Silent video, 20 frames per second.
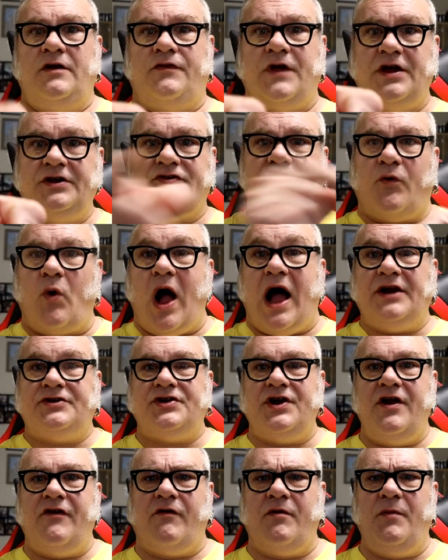Thanks for
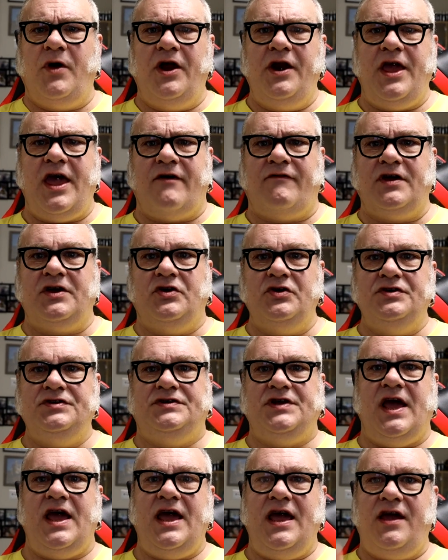watching, everybody. Have a
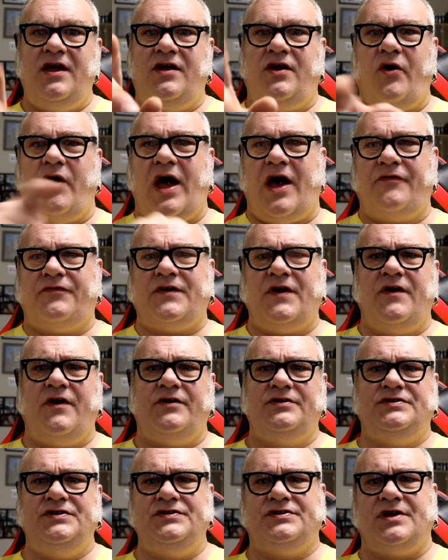good day. Go out
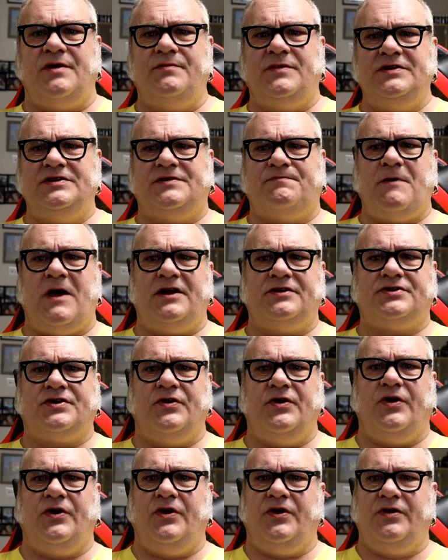there, do something
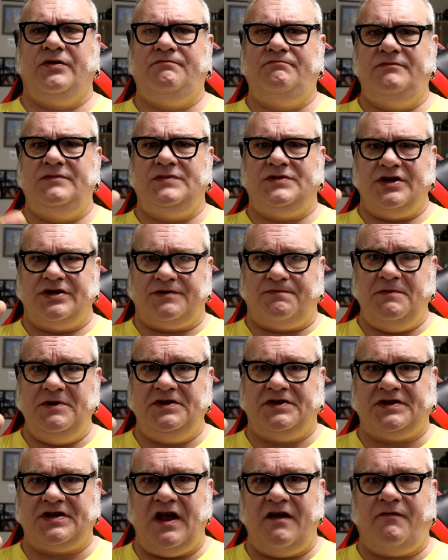special. Just
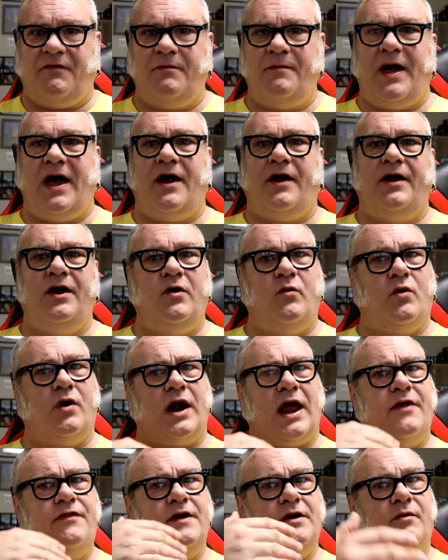be safe about it.
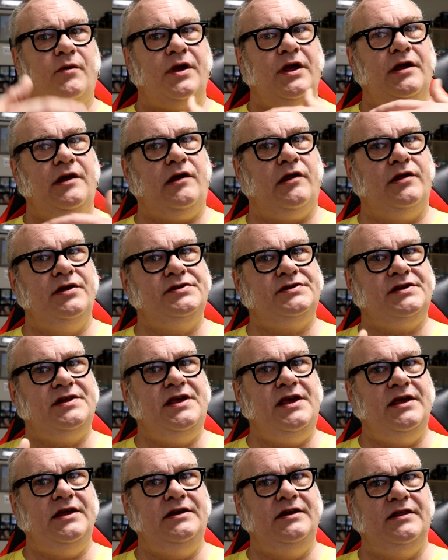We're, I think we're getting close to
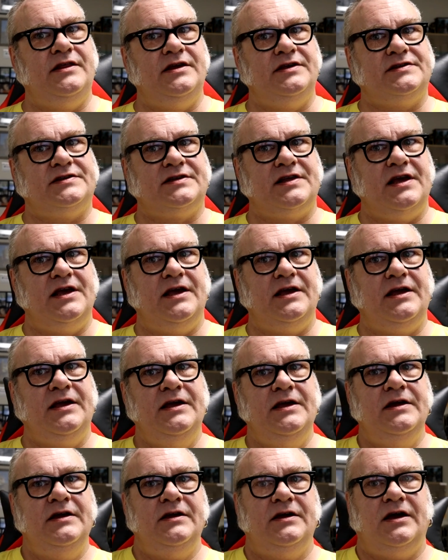the end of this
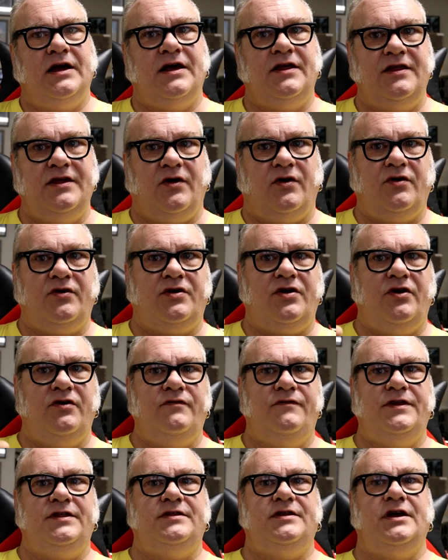thing, uh, the whole
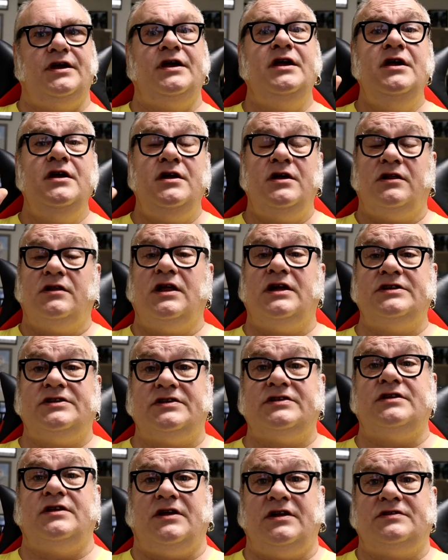COVID thing.
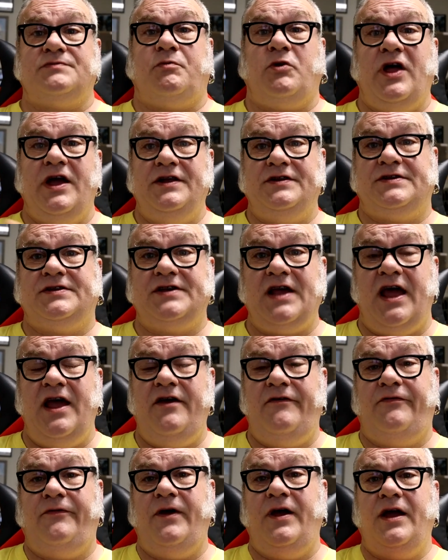Let's let's play it
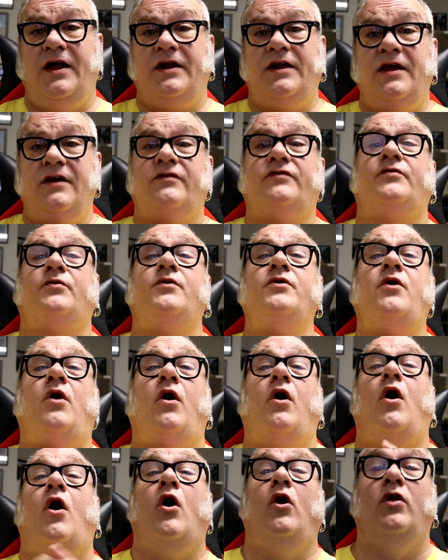safe and get
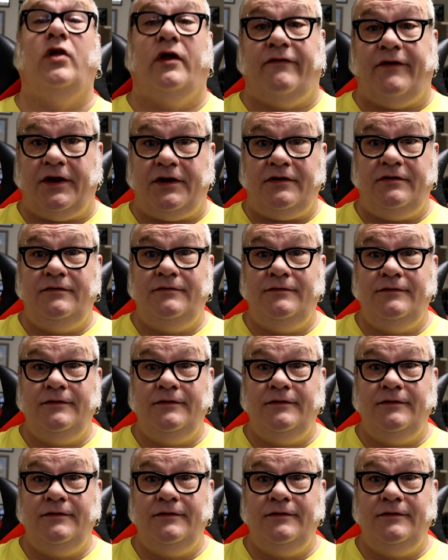through all of it.